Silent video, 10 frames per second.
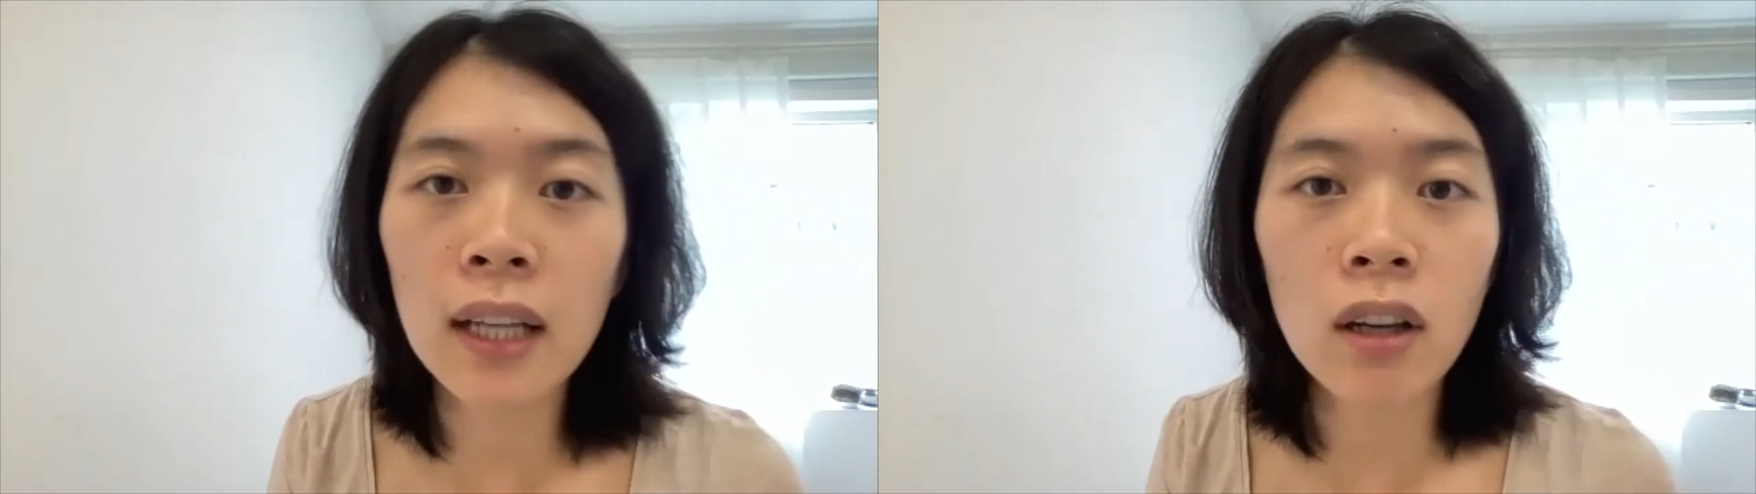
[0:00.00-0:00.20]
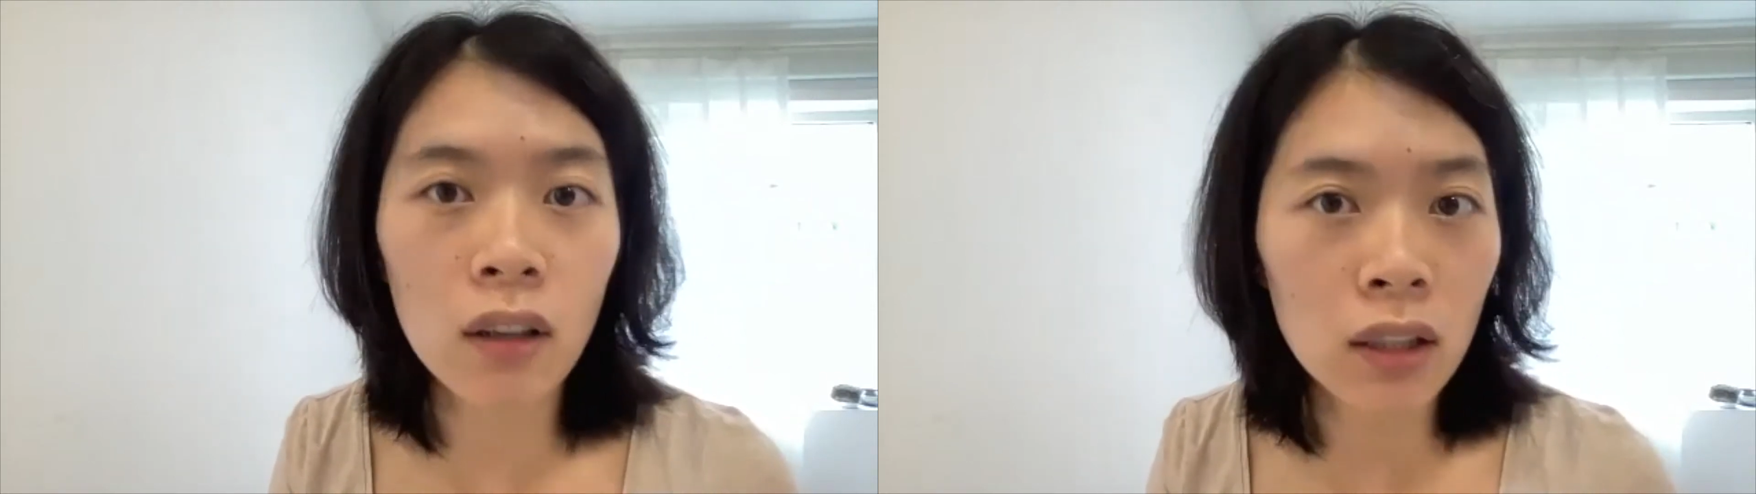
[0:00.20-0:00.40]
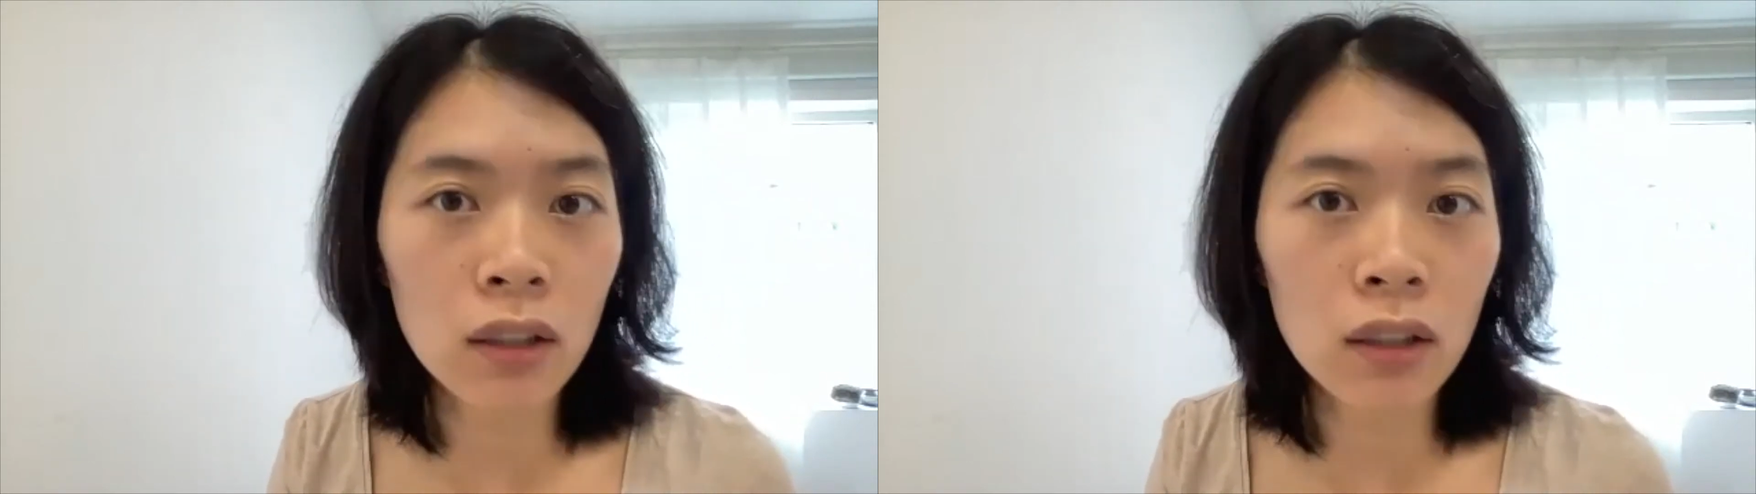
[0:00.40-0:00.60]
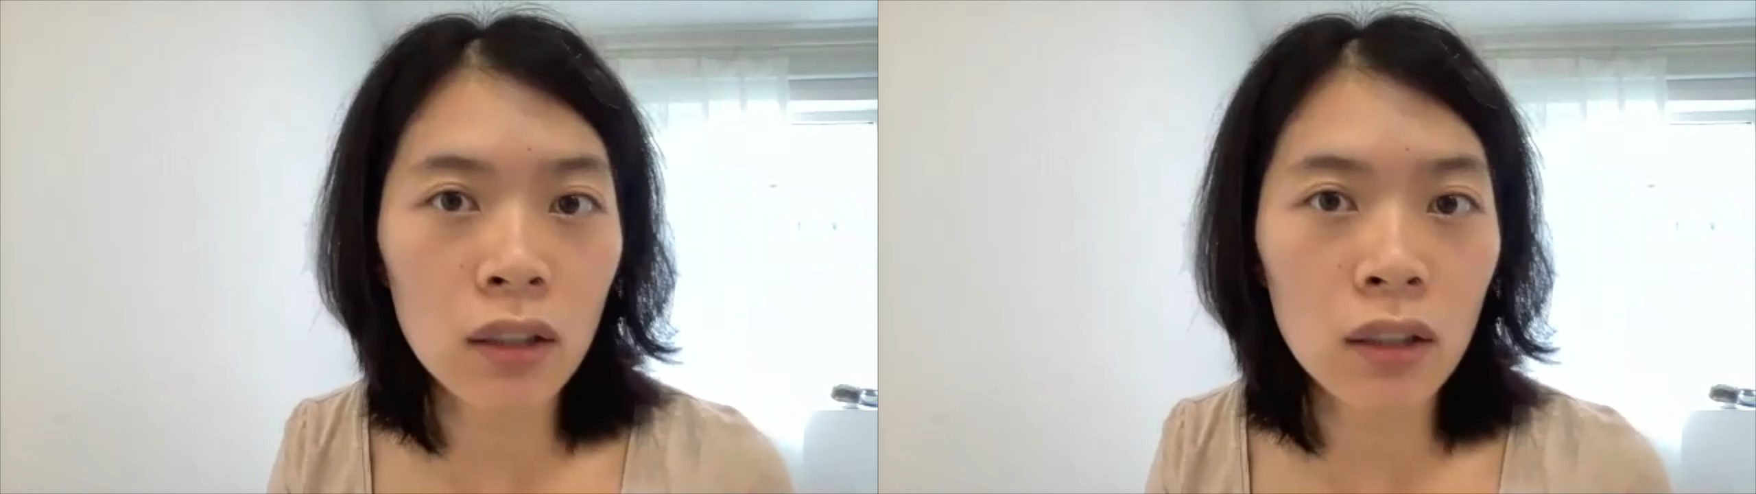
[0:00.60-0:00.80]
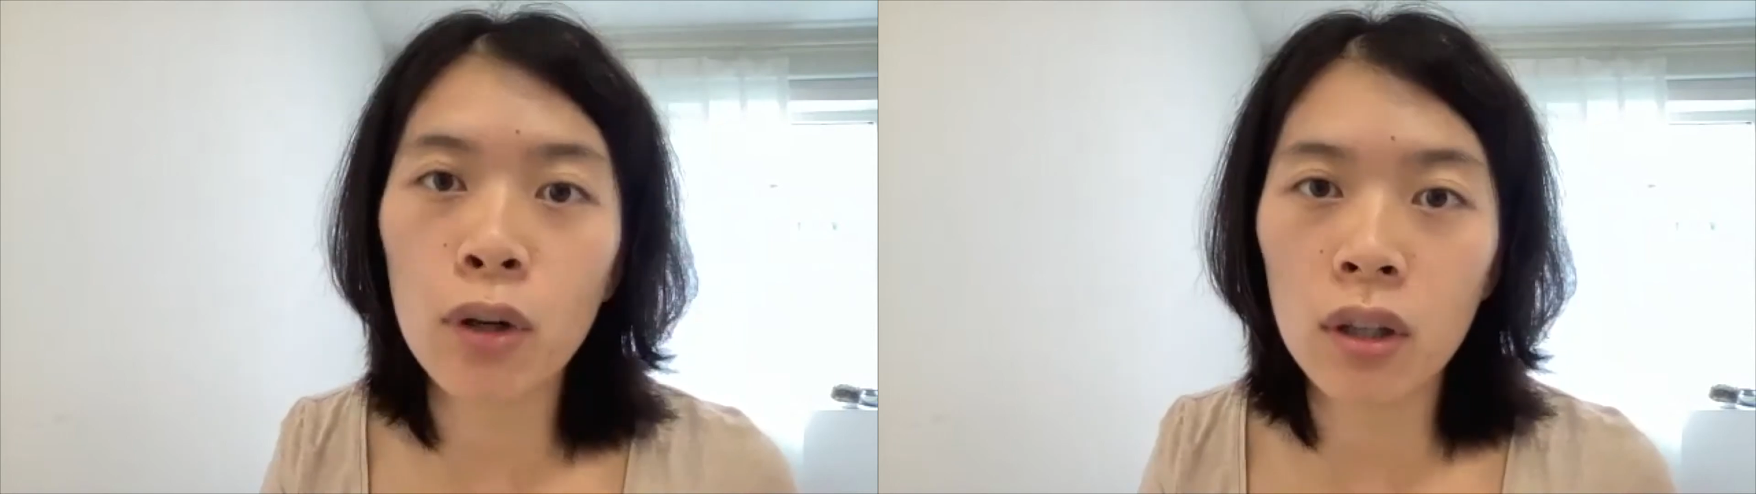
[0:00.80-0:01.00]
on Little Red
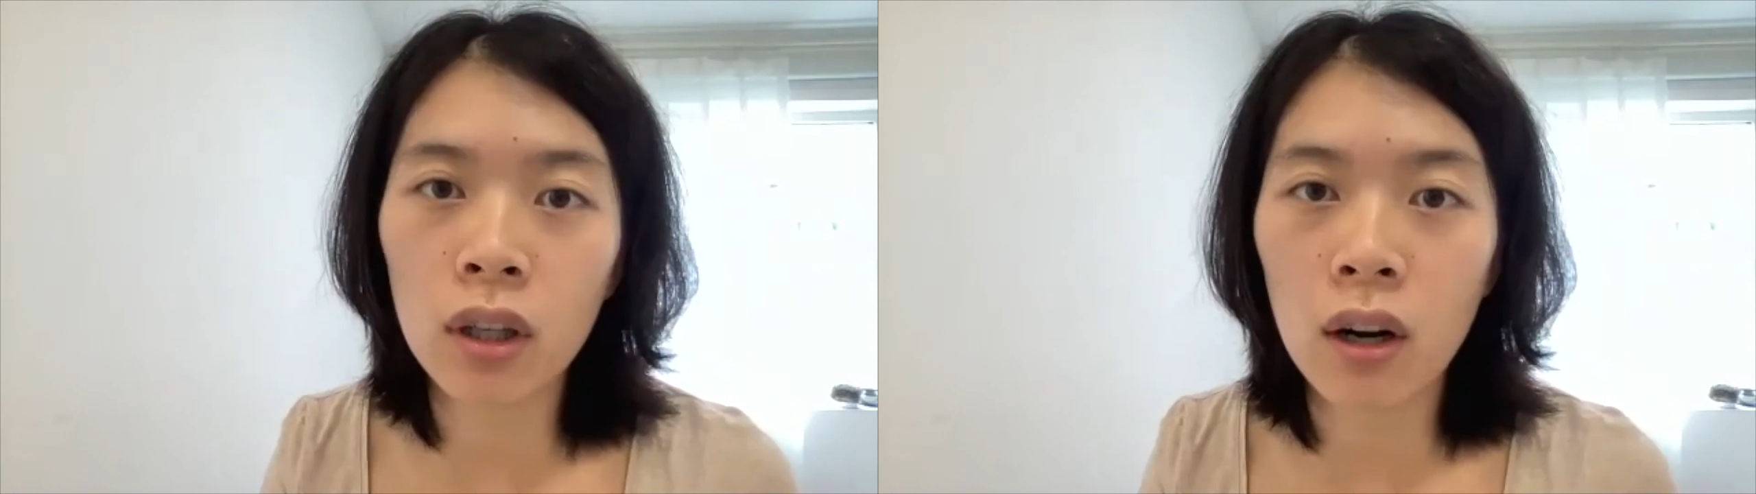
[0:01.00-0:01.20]
Book,